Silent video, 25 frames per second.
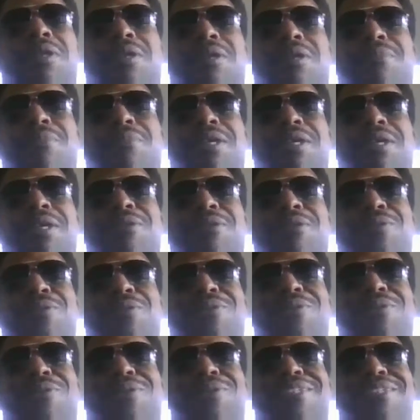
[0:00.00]
Ben
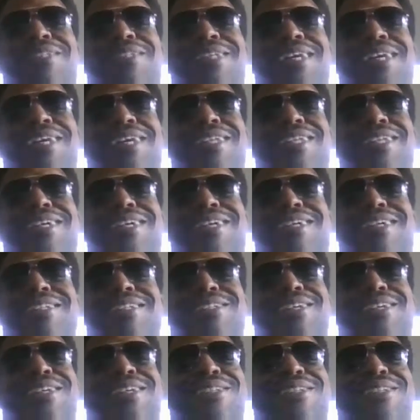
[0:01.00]
went to
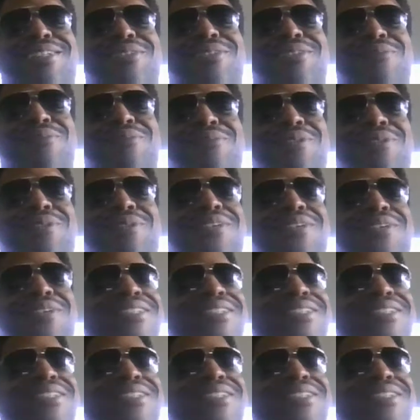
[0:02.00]
Thailand. So I told Rio, I